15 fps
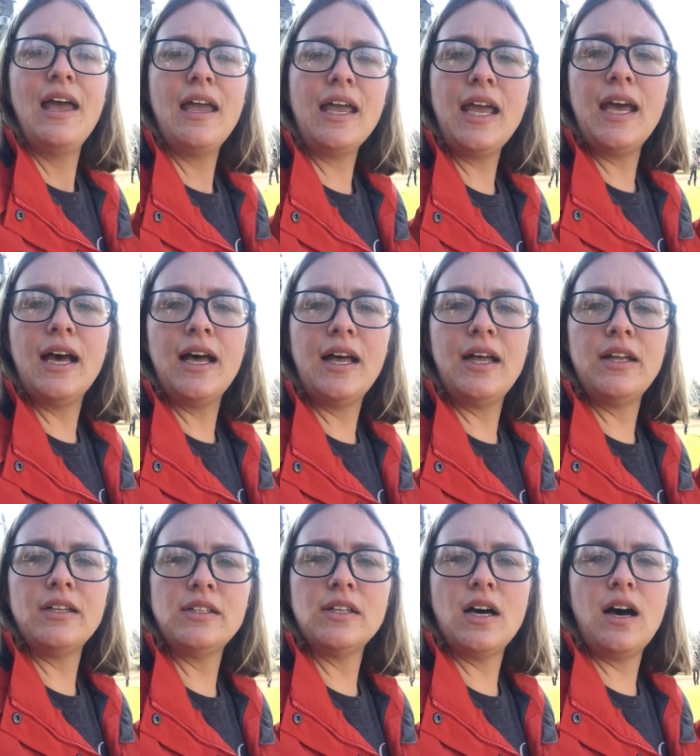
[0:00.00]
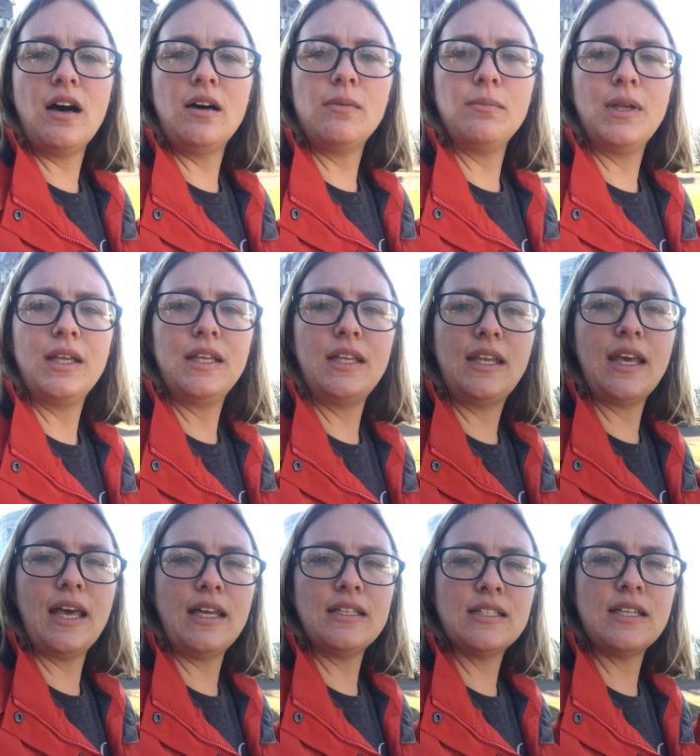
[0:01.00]
and um,
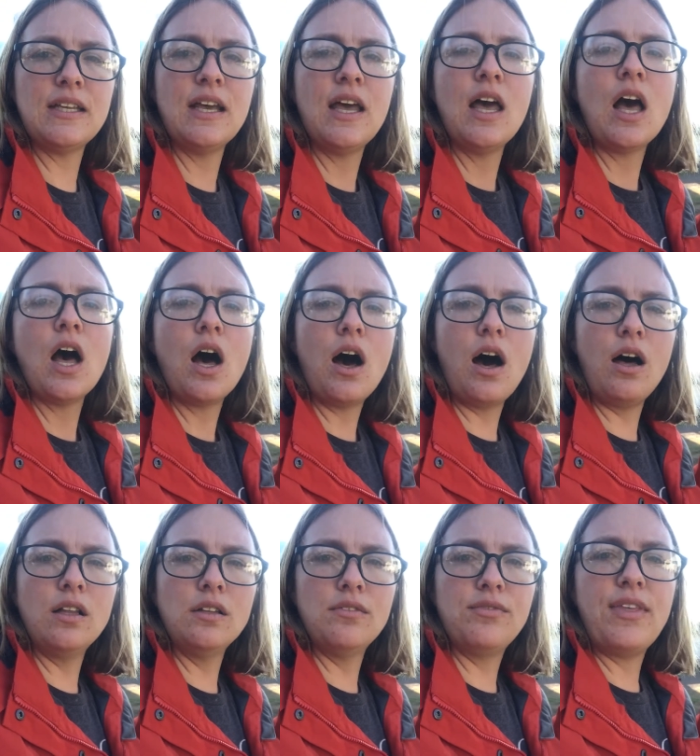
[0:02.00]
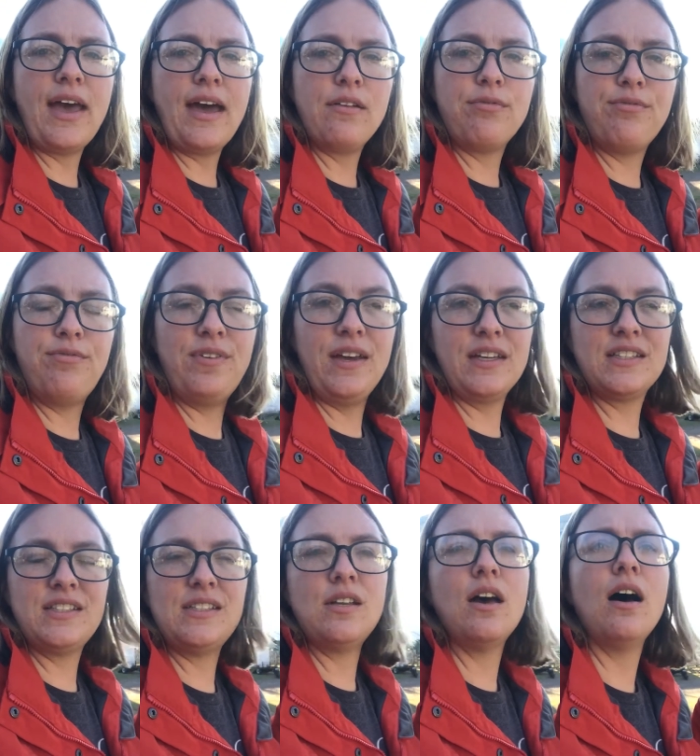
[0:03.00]
get all of that
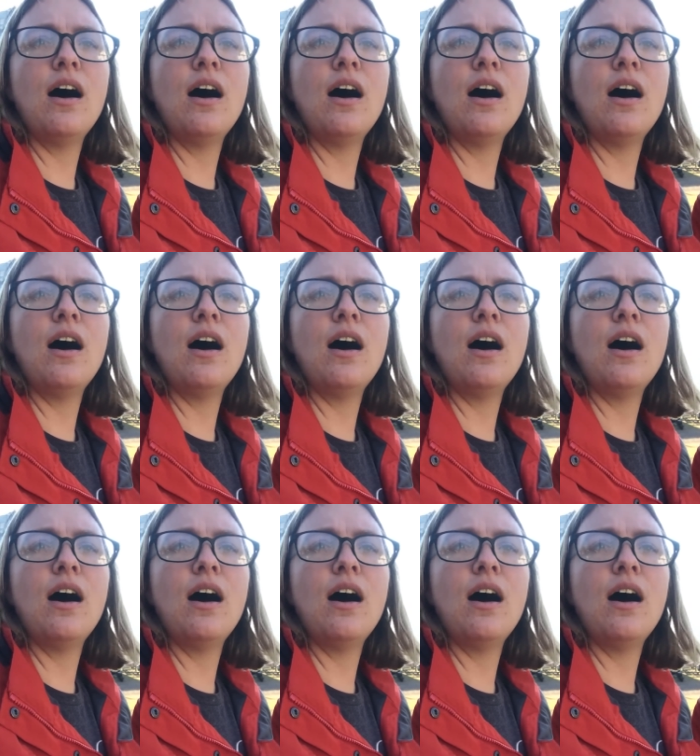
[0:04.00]
fixed.